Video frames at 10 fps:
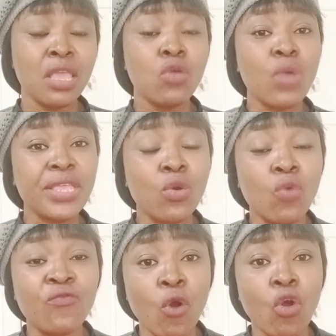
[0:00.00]
when you
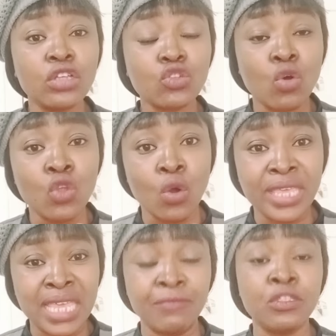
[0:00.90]
focus on your
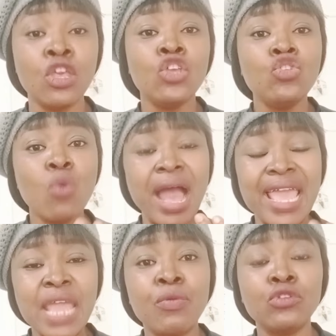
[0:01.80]
gift, you are
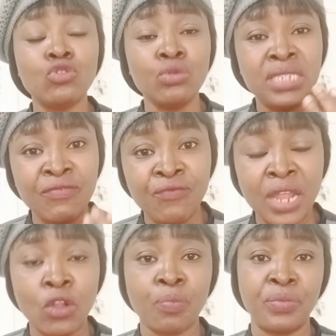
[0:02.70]
able to
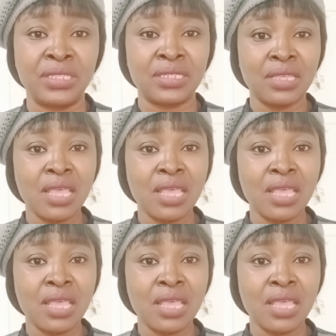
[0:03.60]
develop it.